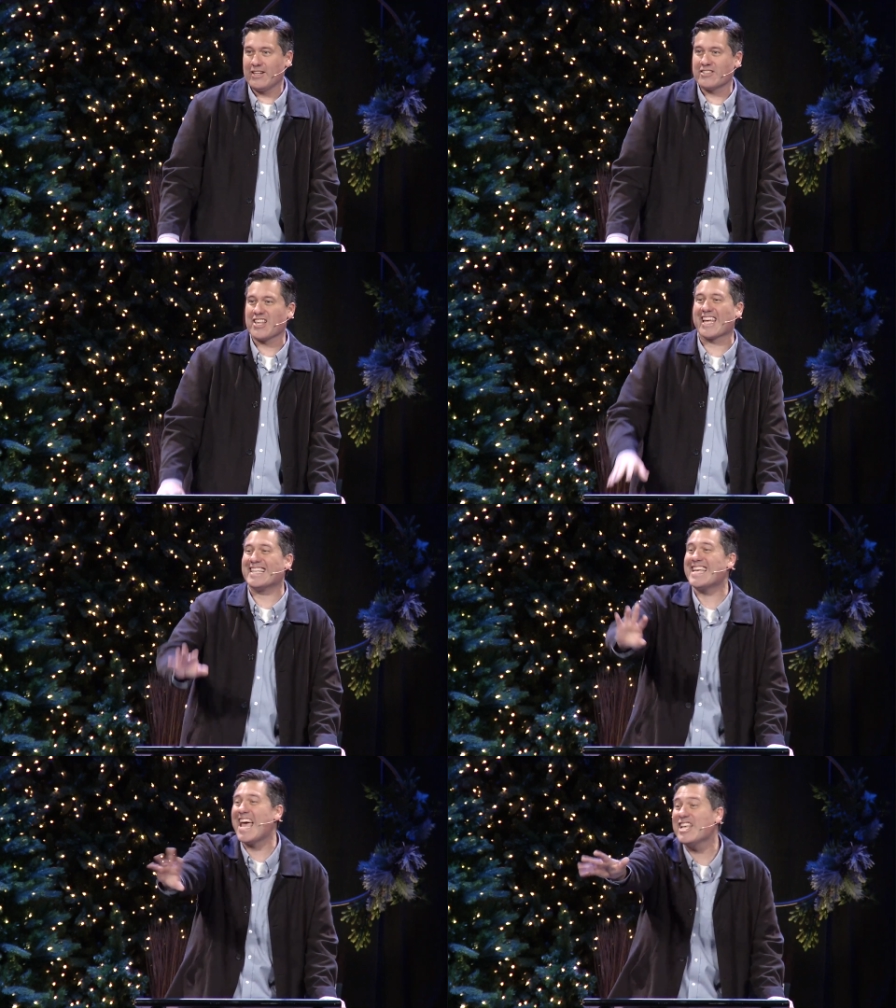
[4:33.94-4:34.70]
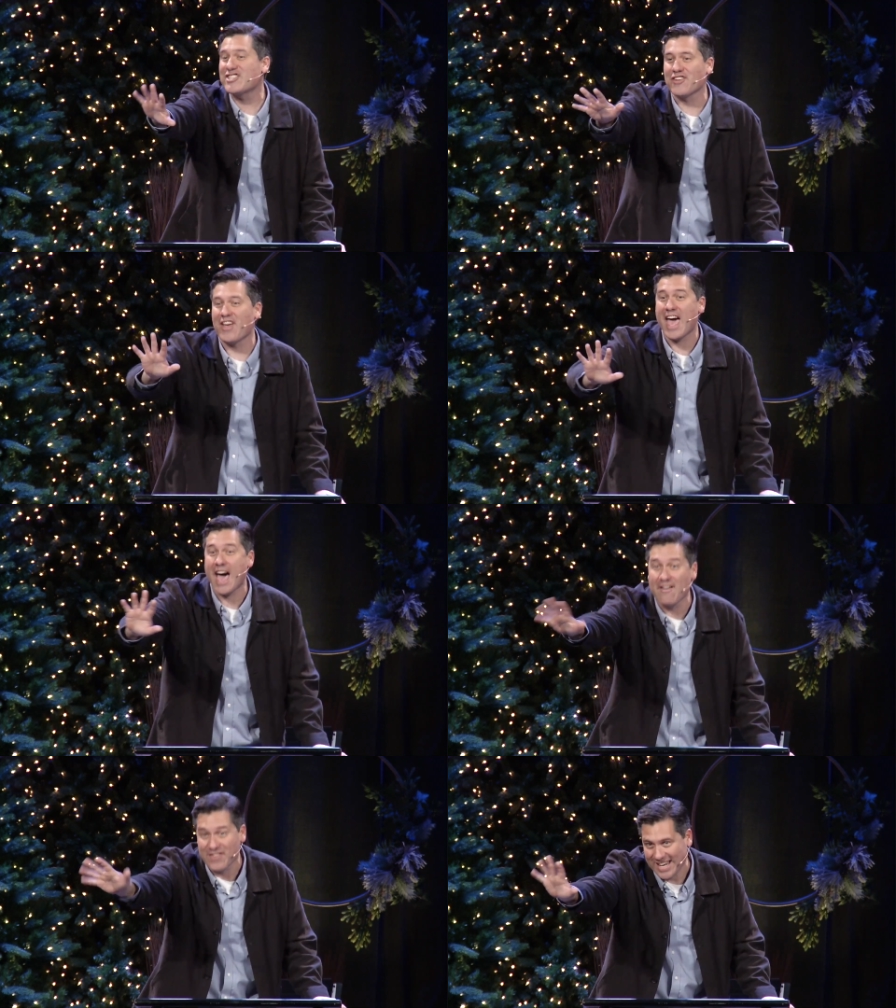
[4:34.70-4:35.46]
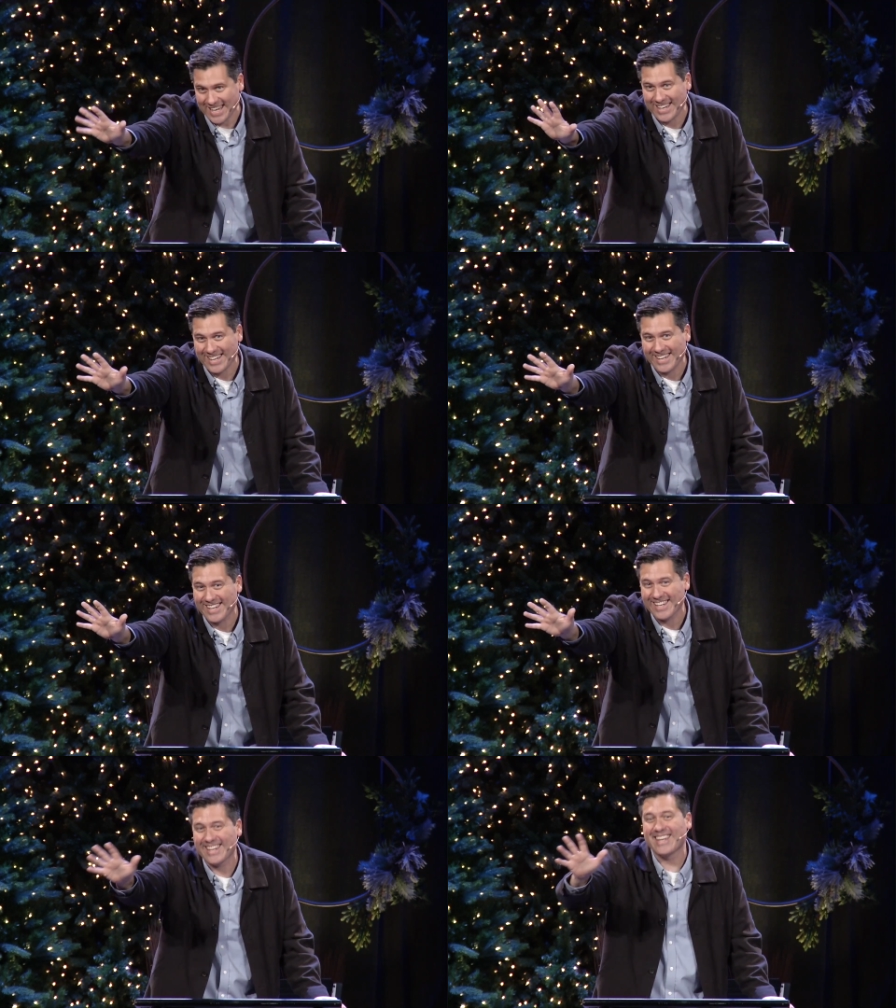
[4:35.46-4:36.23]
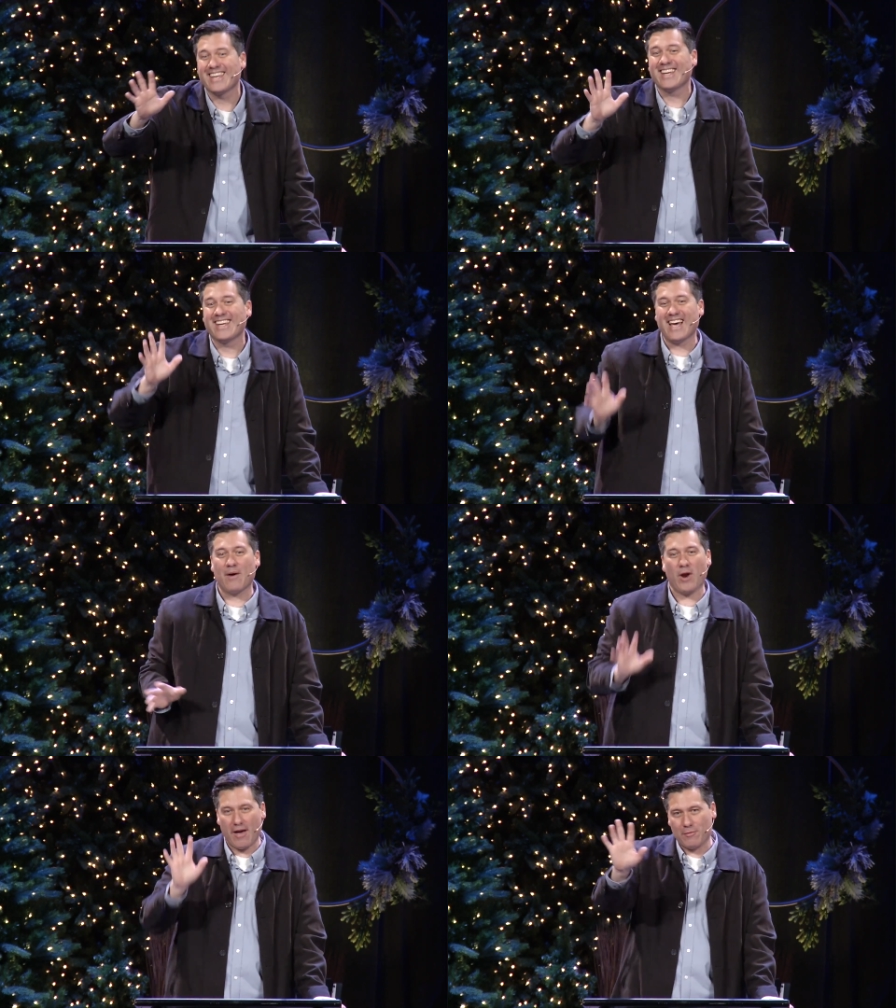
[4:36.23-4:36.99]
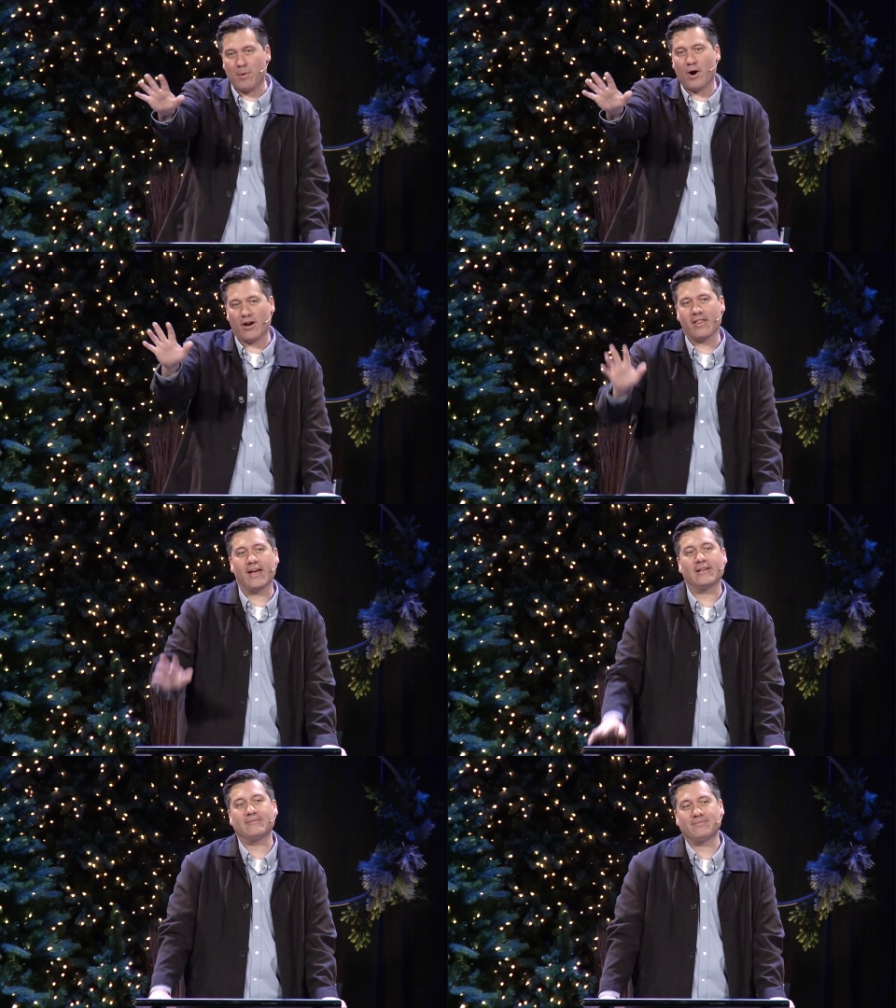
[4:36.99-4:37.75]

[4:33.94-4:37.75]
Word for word: It's like a taste of heaven. I want to have a part of that.